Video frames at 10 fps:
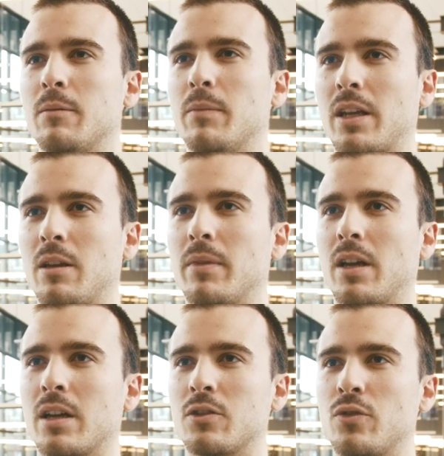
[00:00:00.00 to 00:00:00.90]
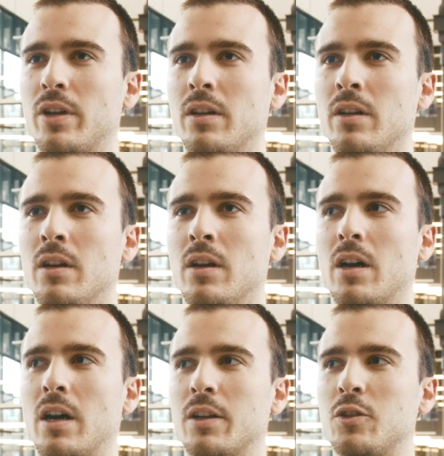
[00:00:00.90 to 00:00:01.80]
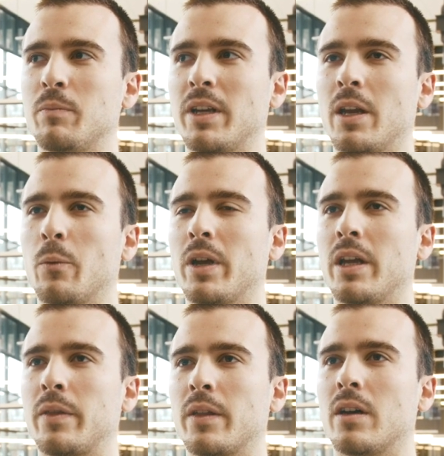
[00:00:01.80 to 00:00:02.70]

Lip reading: than back in my country. To begin with,